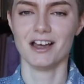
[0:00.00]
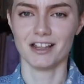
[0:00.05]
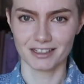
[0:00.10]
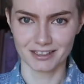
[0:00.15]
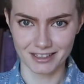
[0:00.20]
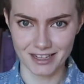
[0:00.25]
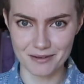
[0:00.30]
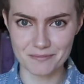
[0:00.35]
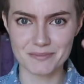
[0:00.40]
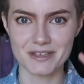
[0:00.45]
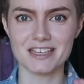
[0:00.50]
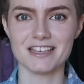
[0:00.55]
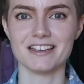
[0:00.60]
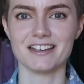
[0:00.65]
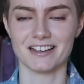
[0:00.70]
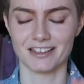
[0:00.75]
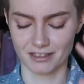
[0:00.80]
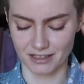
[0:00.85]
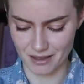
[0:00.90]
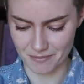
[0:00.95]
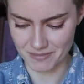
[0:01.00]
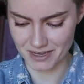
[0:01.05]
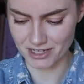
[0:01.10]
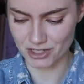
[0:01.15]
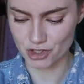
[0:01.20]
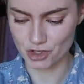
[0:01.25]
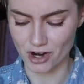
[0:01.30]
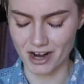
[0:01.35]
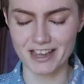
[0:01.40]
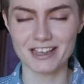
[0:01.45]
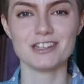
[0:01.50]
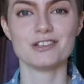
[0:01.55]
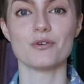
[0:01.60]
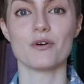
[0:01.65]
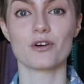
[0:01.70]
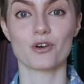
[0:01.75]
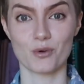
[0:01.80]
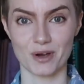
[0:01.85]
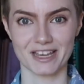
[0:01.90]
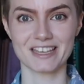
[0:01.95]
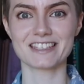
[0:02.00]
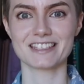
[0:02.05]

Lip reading: let me try and do a quick